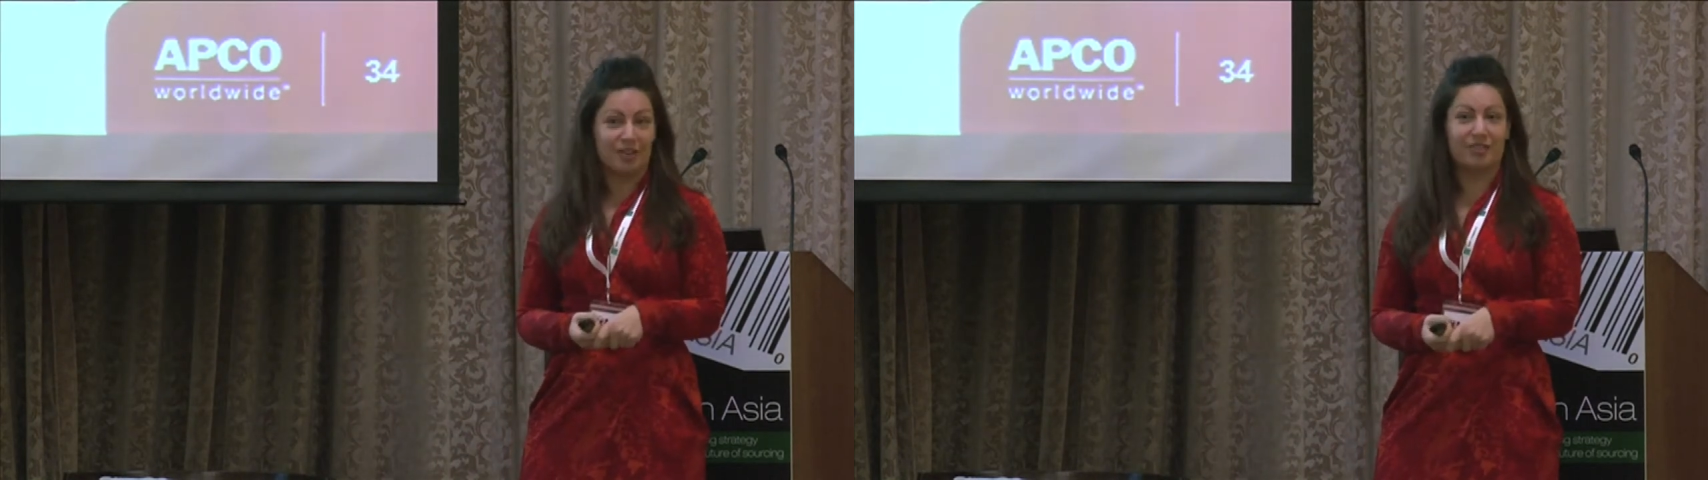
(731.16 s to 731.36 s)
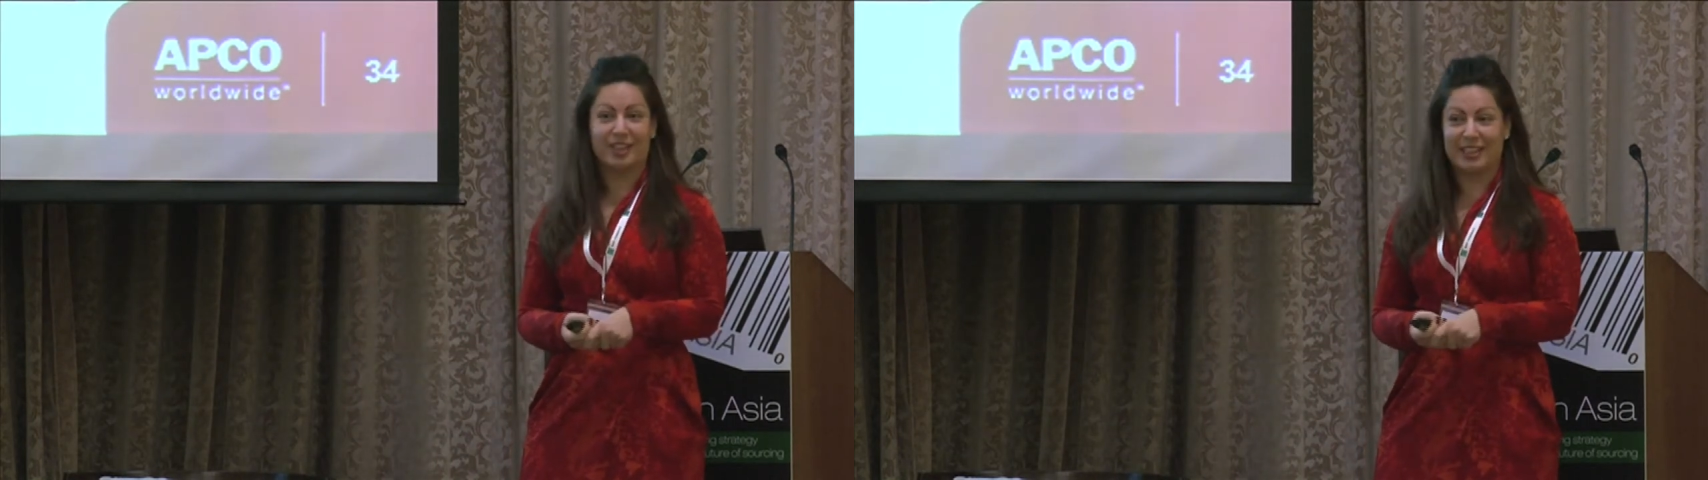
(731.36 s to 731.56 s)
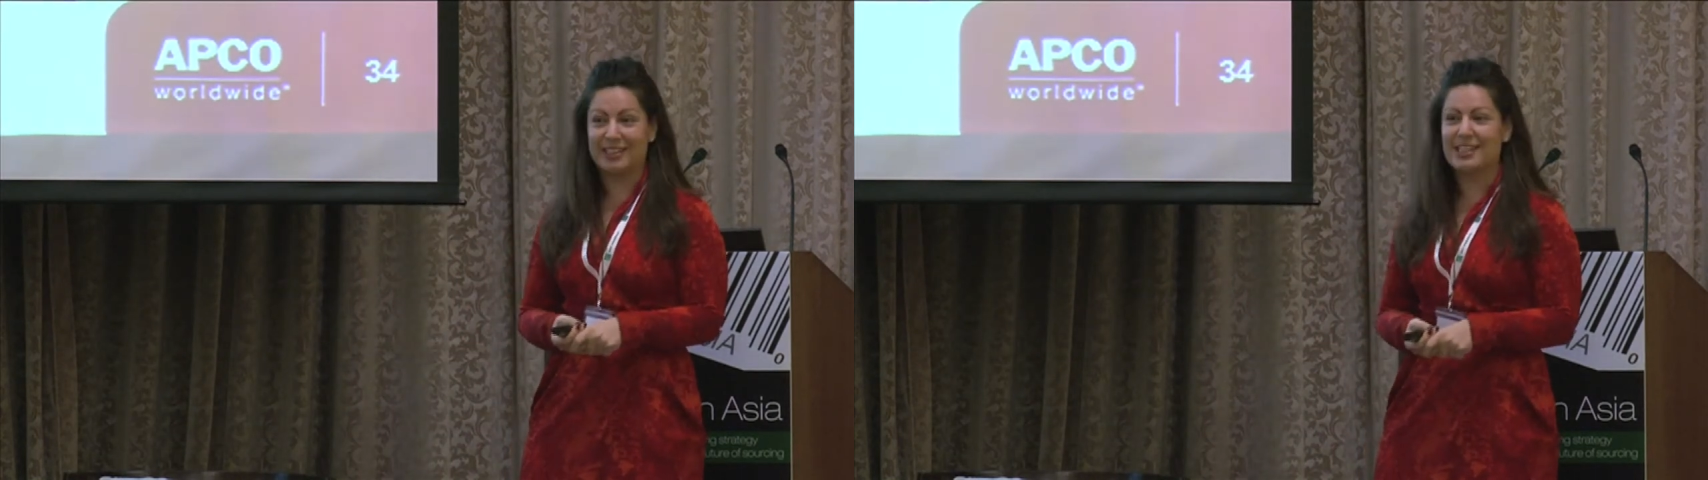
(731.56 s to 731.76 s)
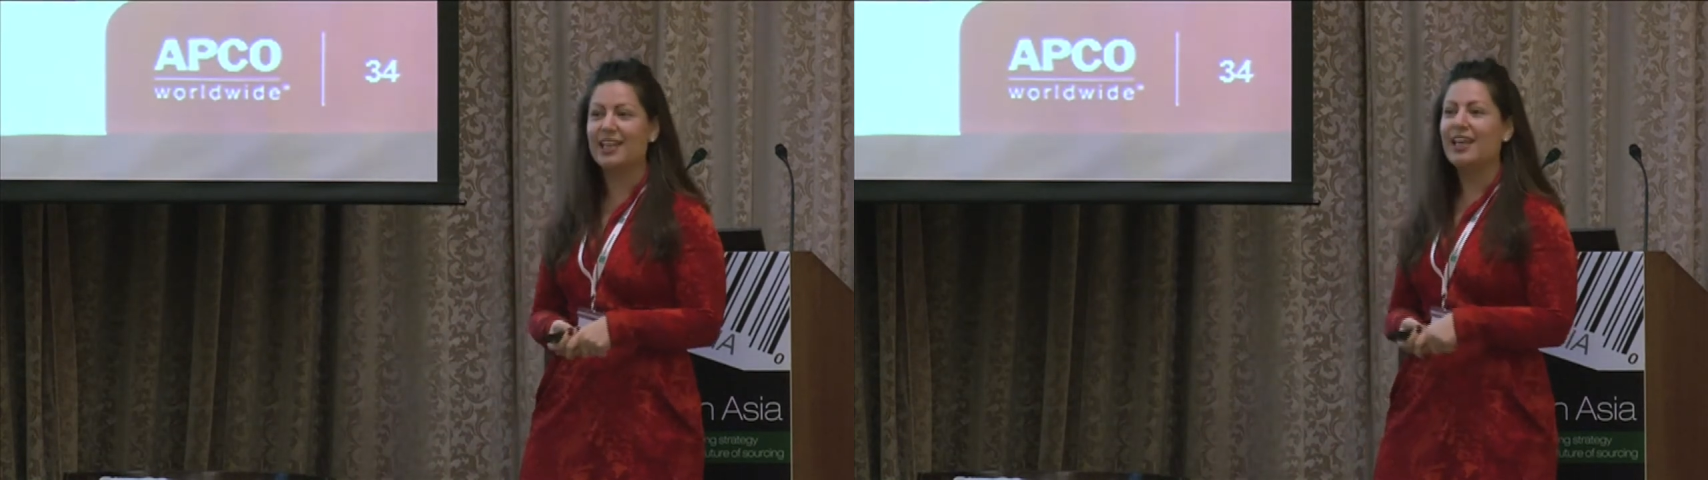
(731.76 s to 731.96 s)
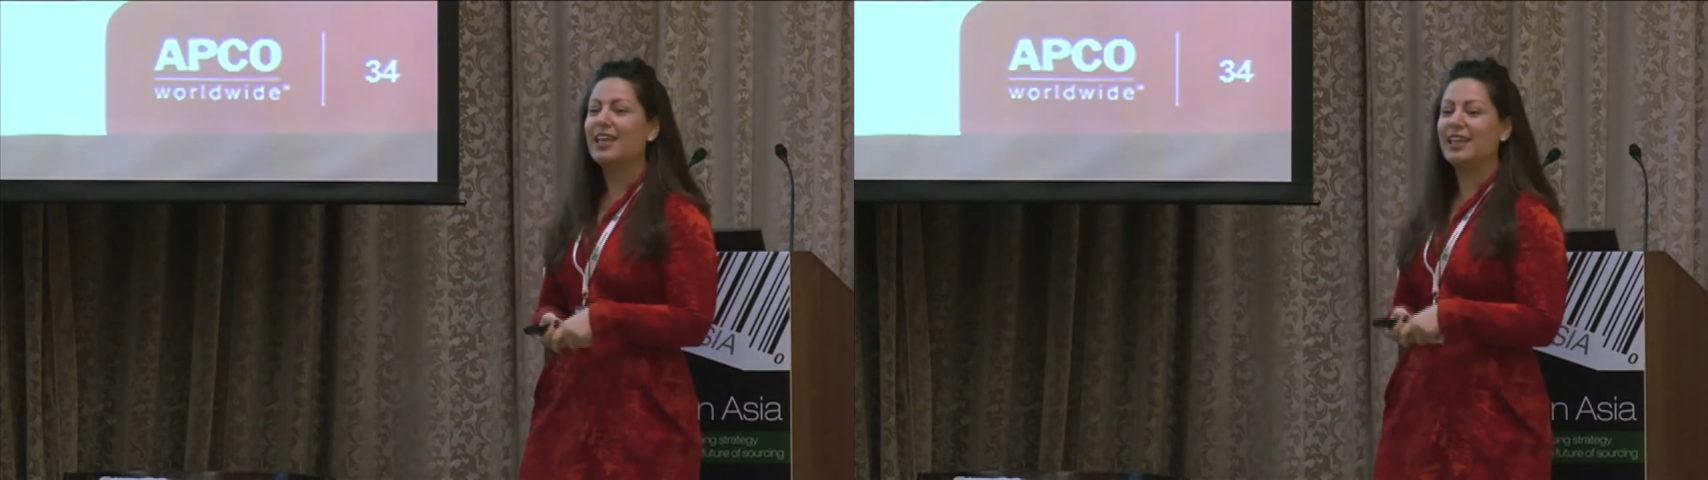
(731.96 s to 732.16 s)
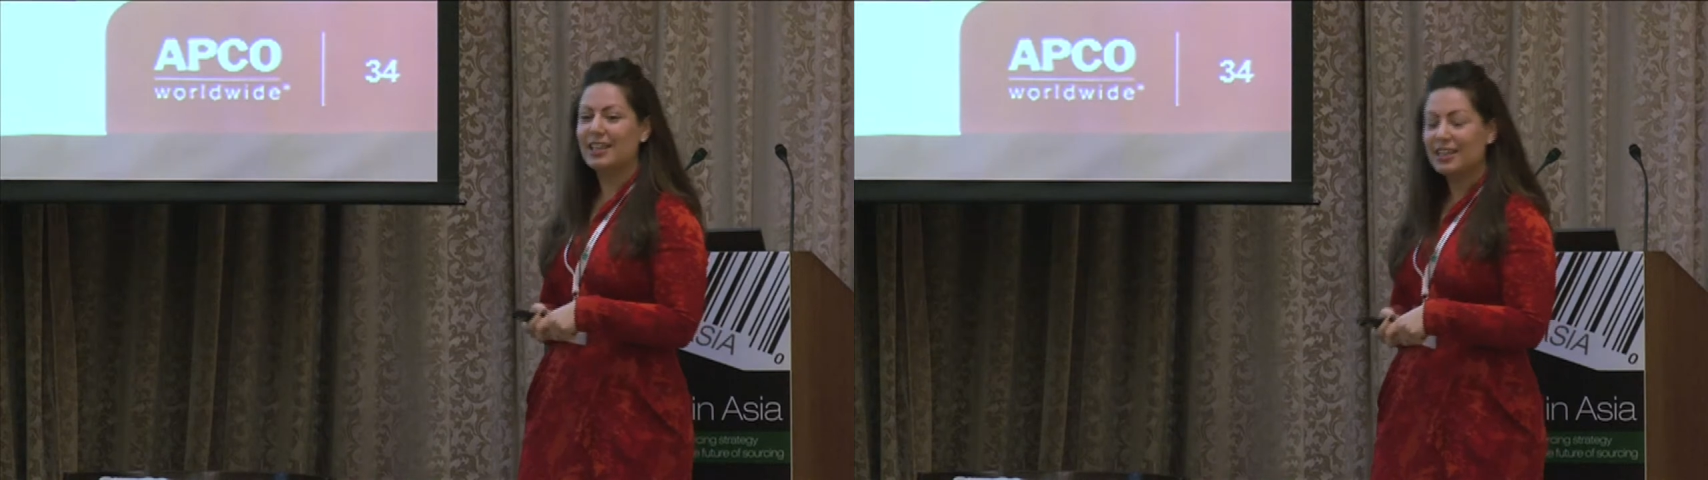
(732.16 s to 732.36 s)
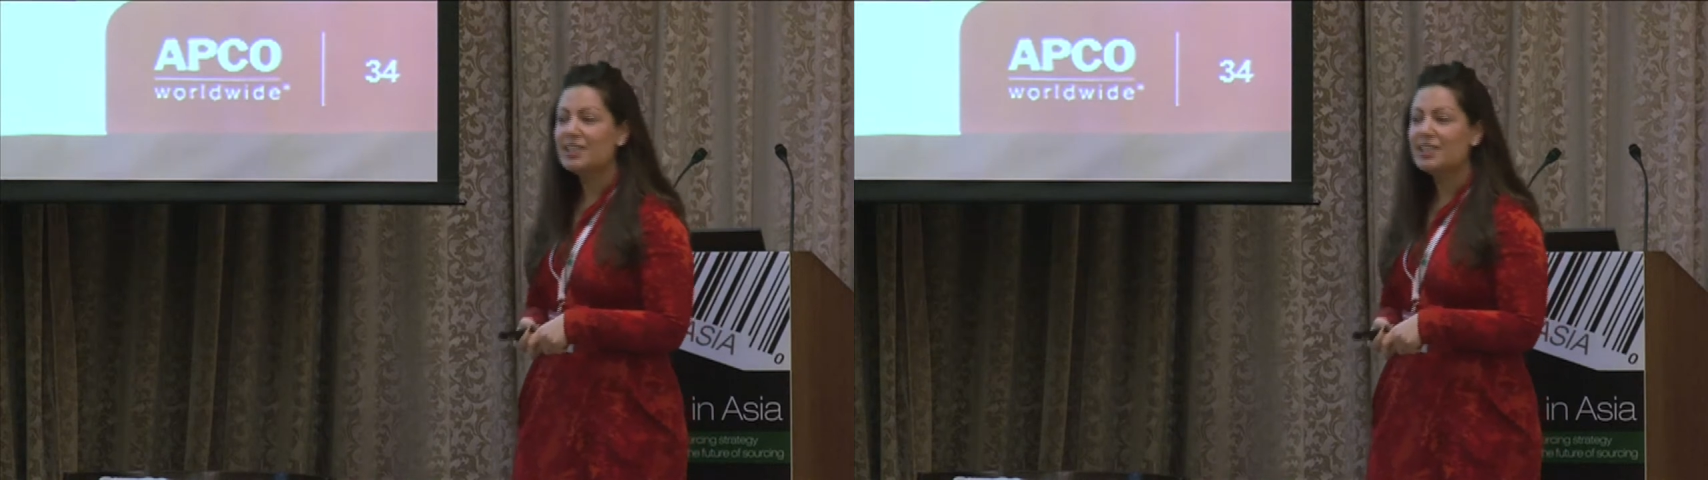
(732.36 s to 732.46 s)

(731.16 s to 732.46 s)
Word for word: confident that